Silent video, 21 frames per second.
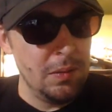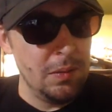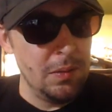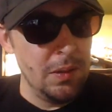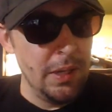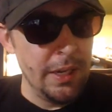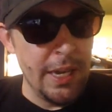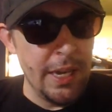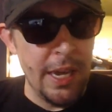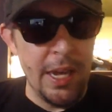
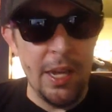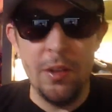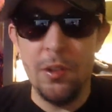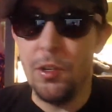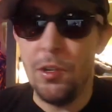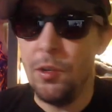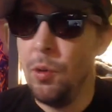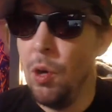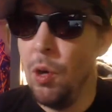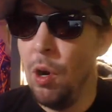again,
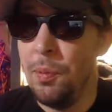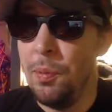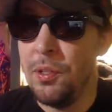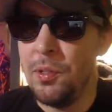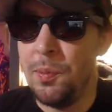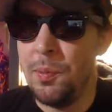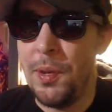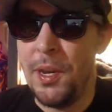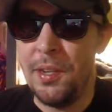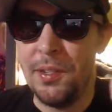2 open
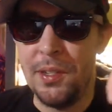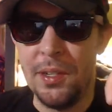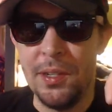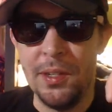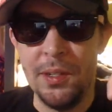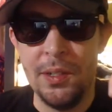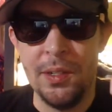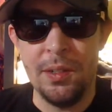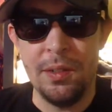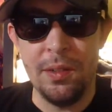
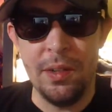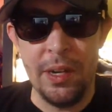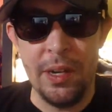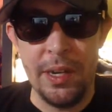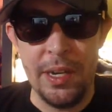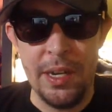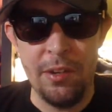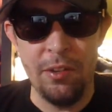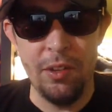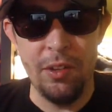spaces in
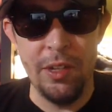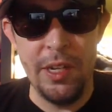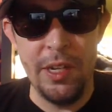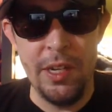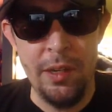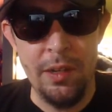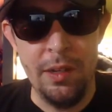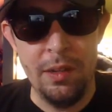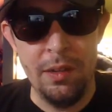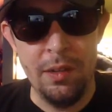each
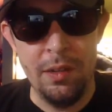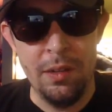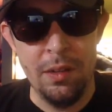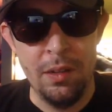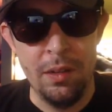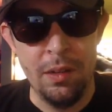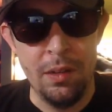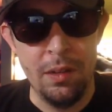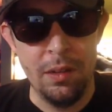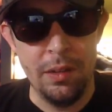league.
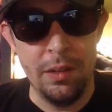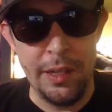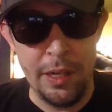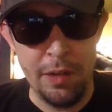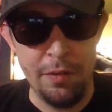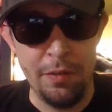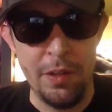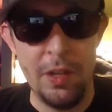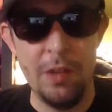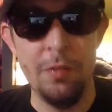League
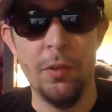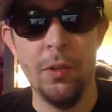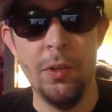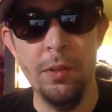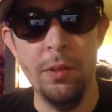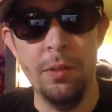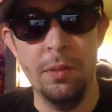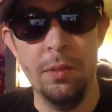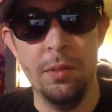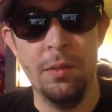of
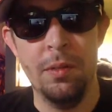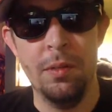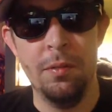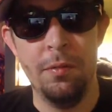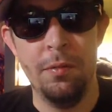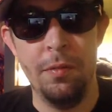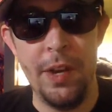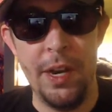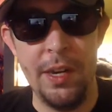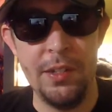Evil,
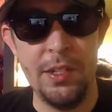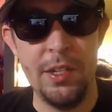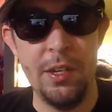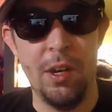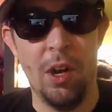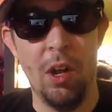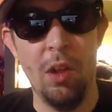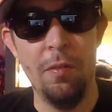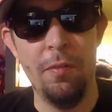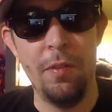Fantasy
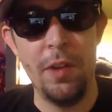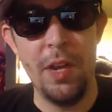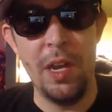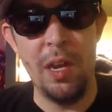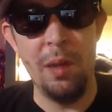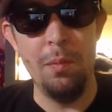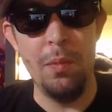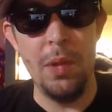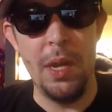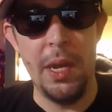Hall of
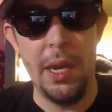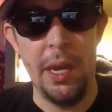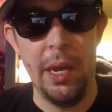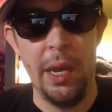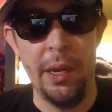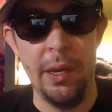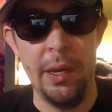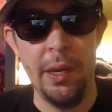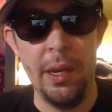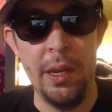Fame,
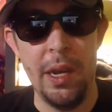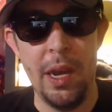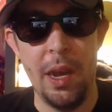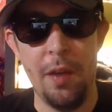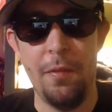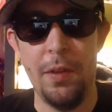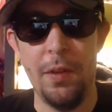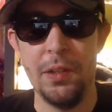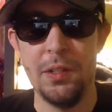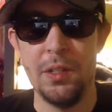and
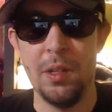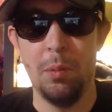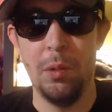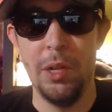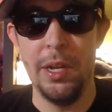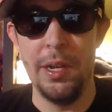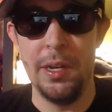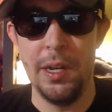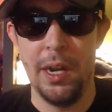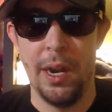
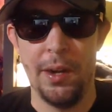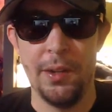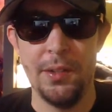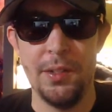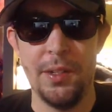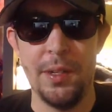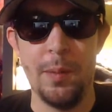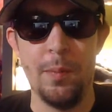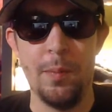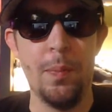FSAA
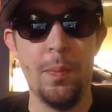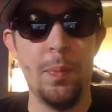Dynasty.